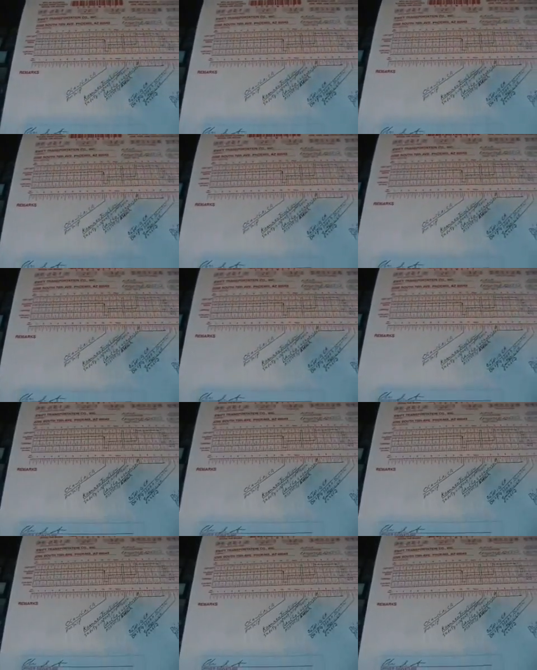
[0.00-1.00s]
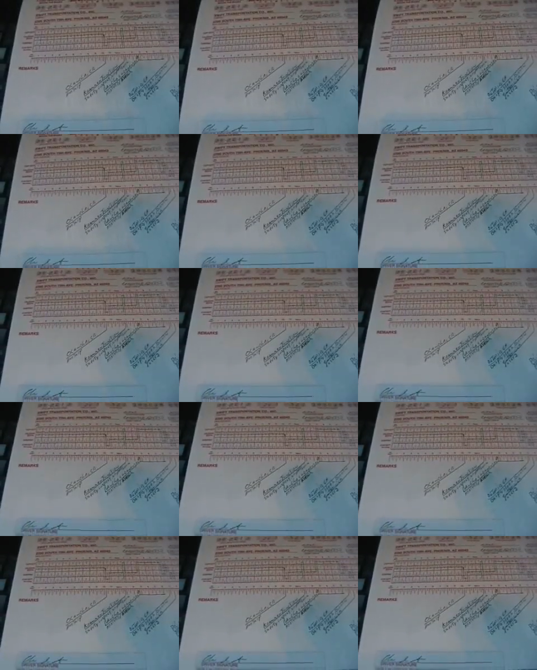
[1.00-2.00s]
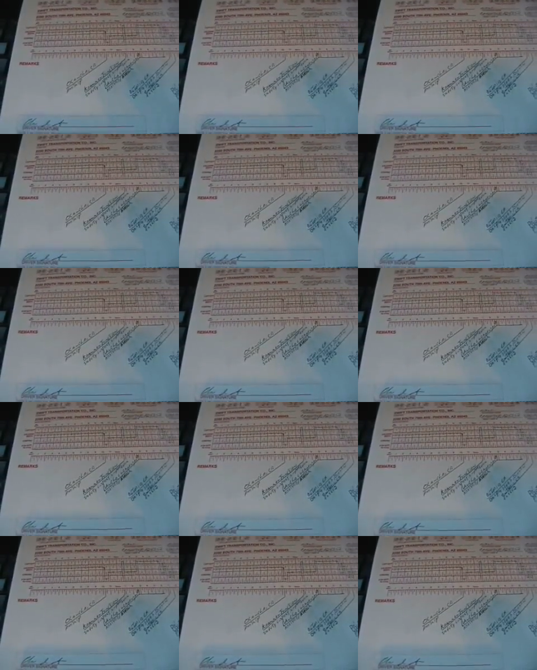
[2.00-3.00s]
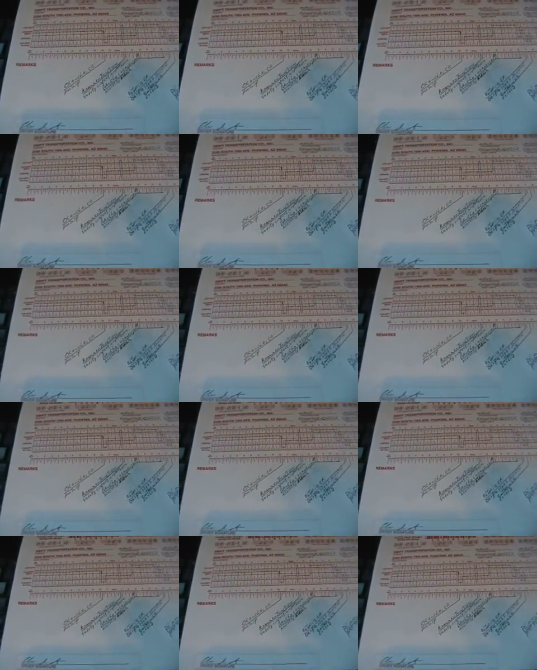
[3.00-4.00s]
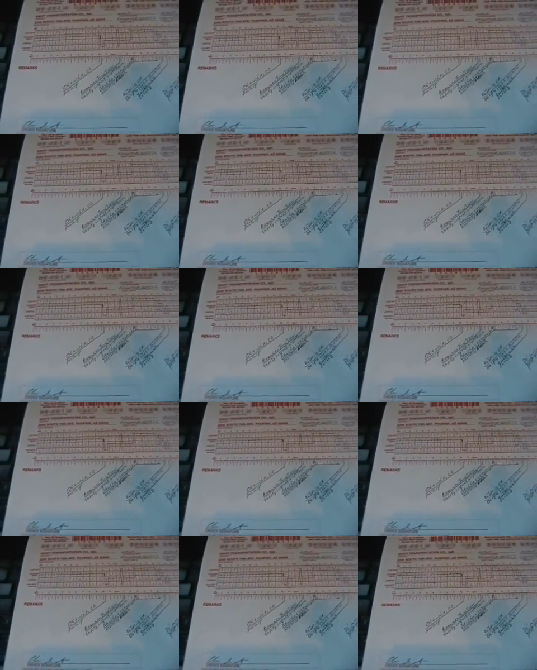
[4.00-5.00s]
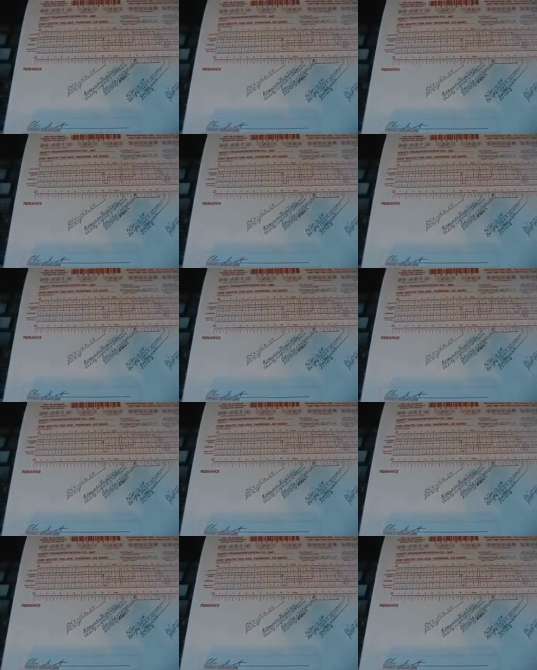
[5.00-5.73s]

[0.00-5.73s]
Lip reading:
Nobody's mouth can be seen.